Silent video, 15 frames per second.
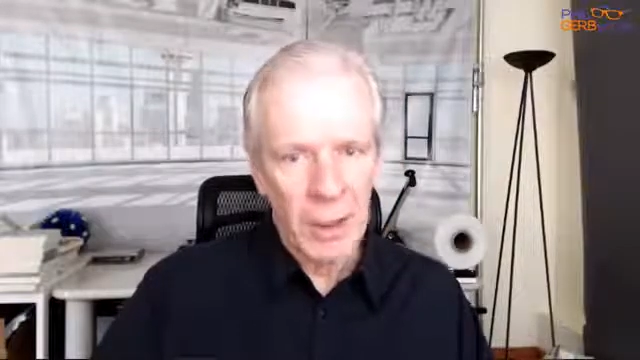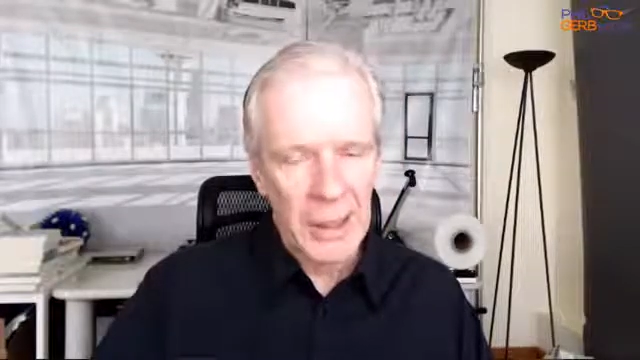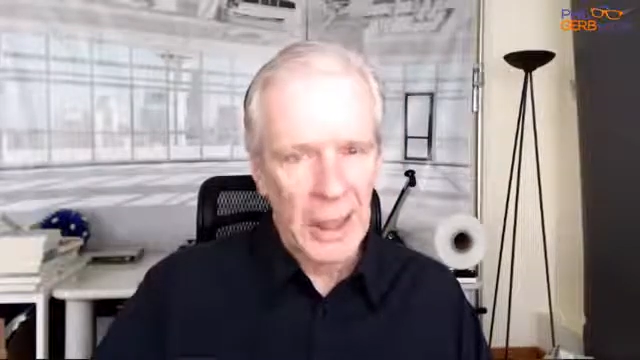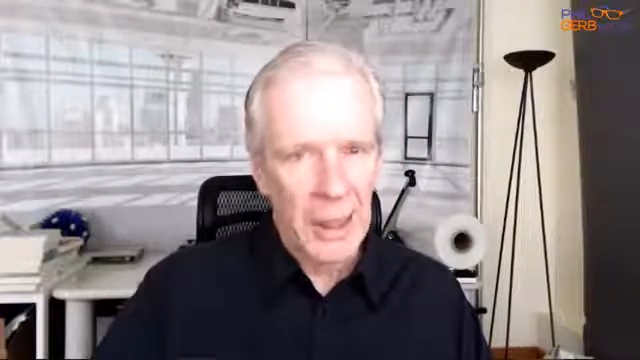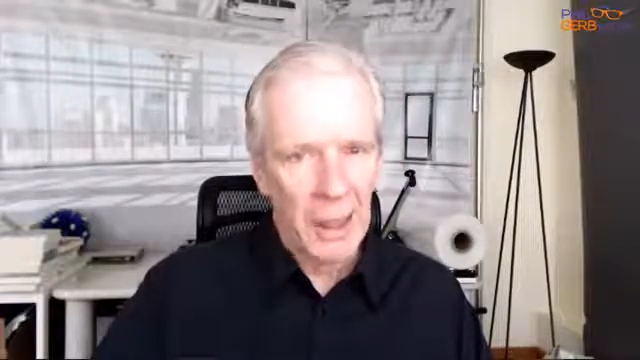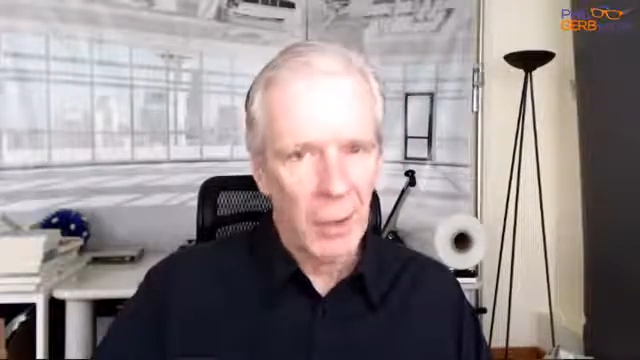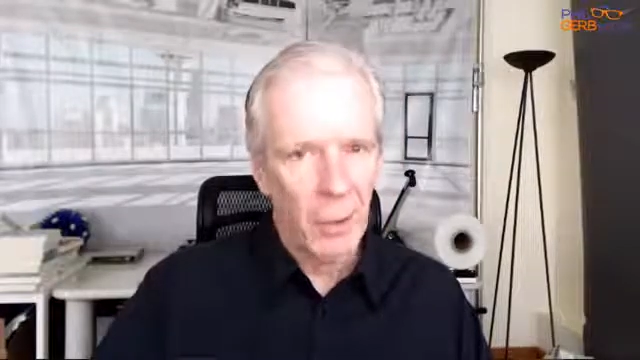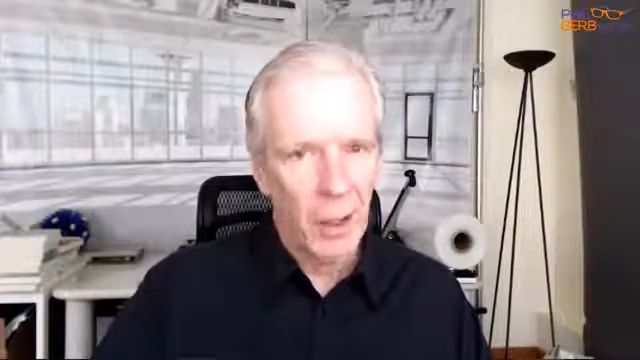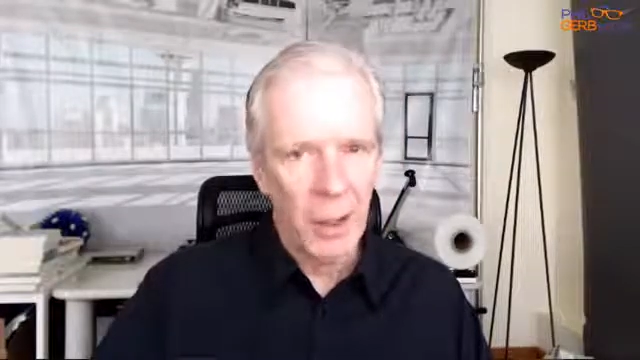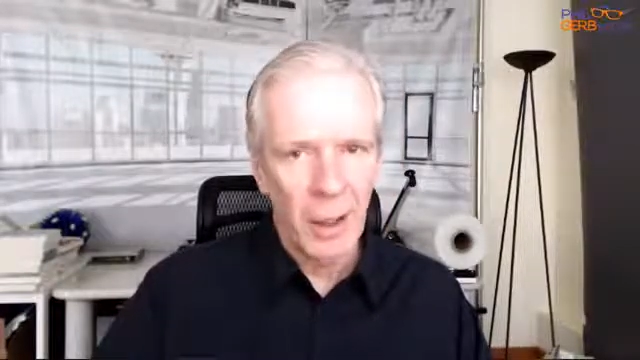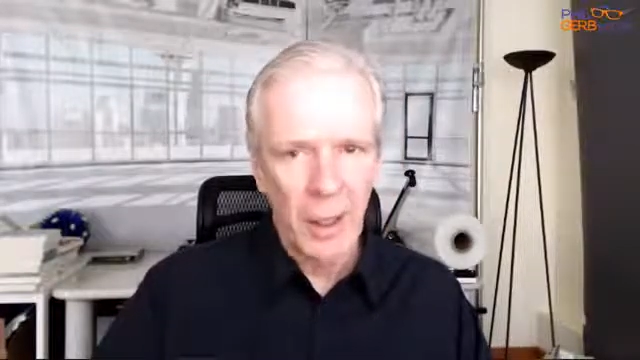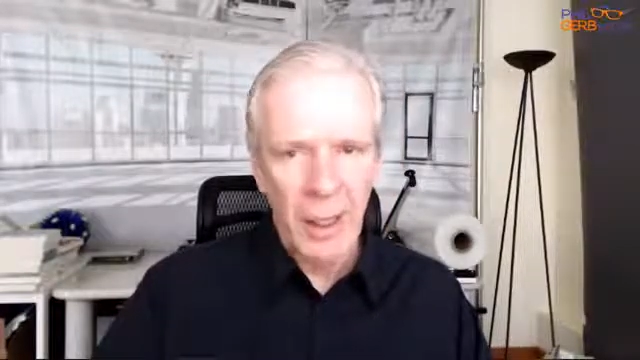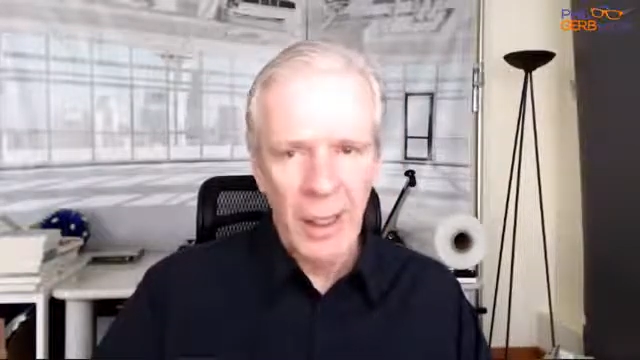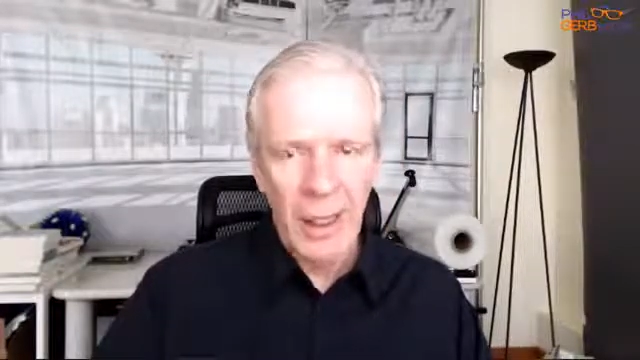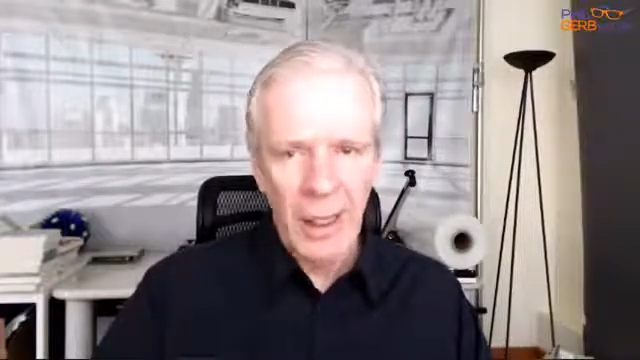second one.
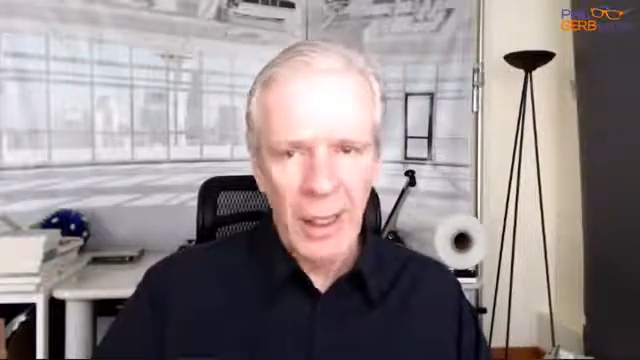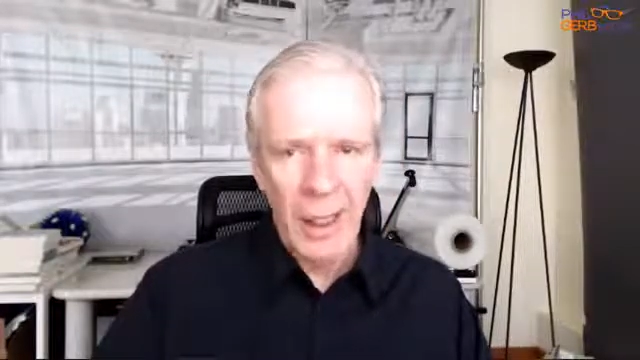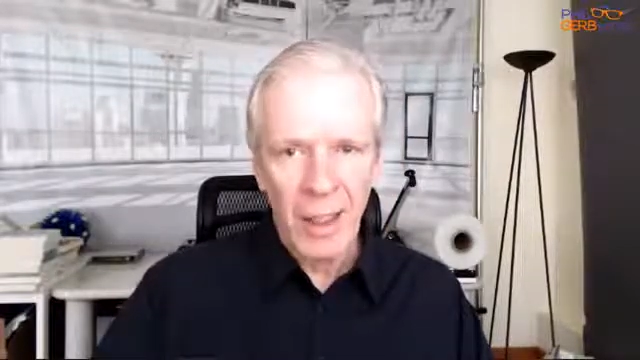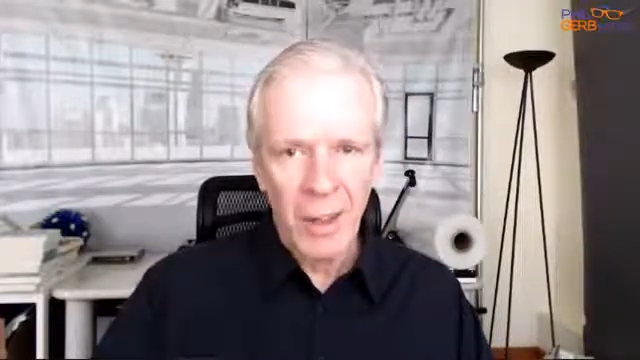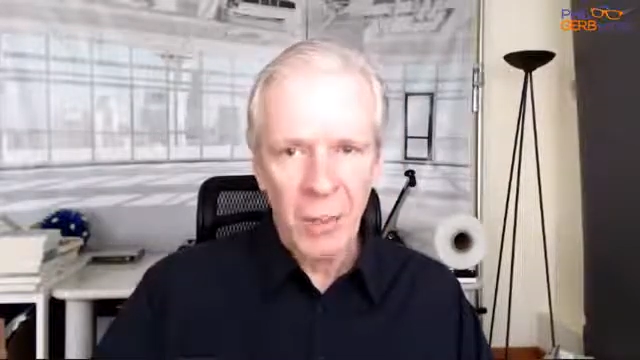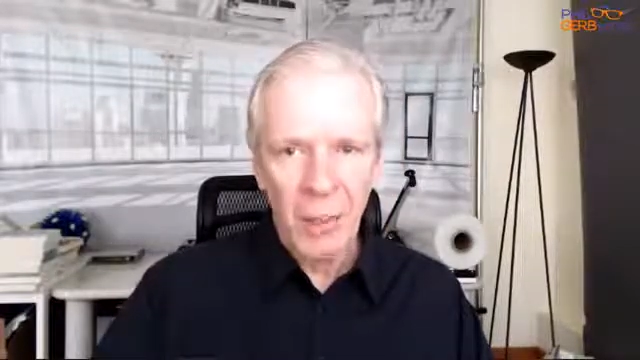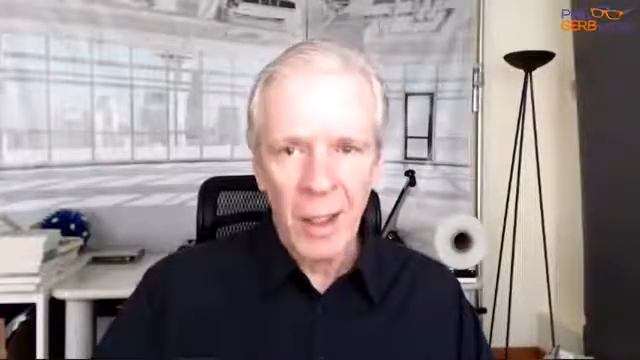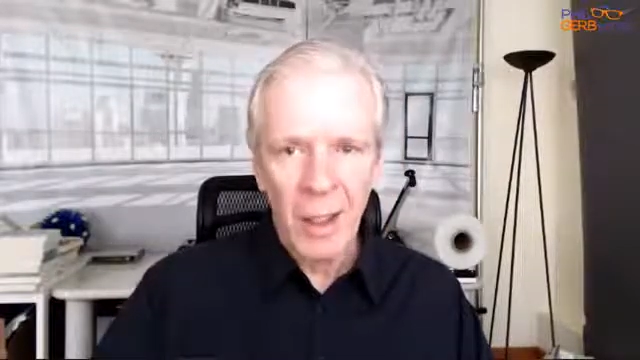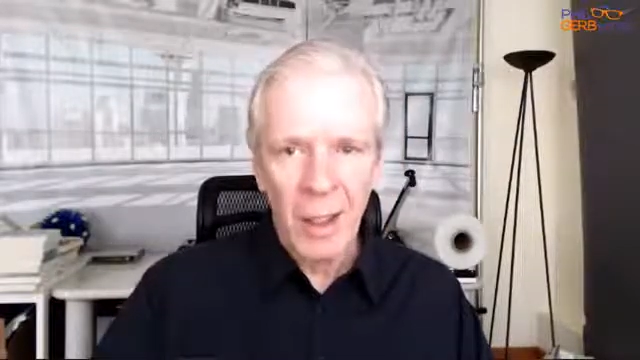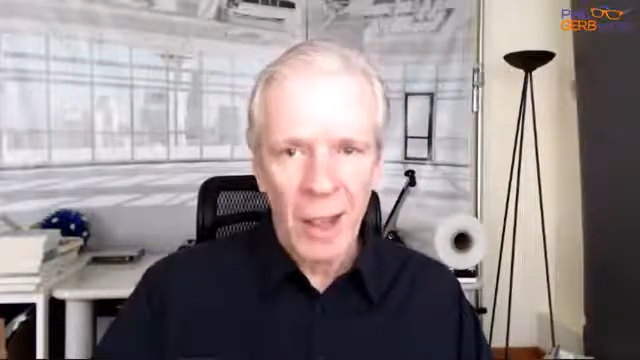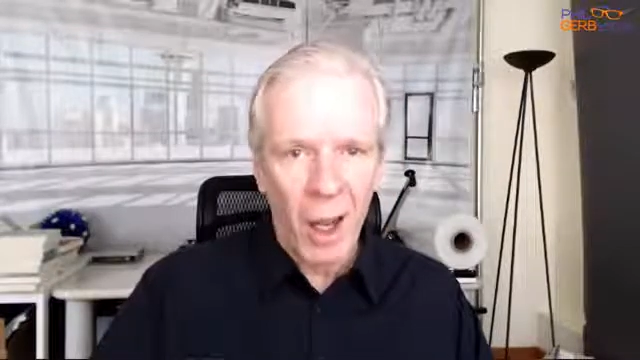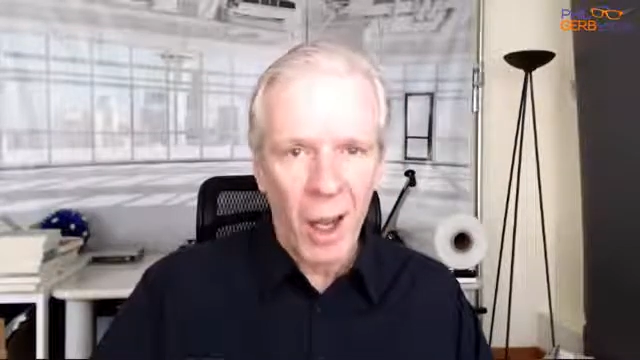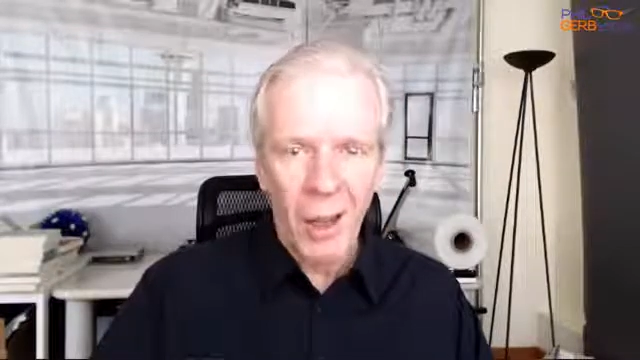It's an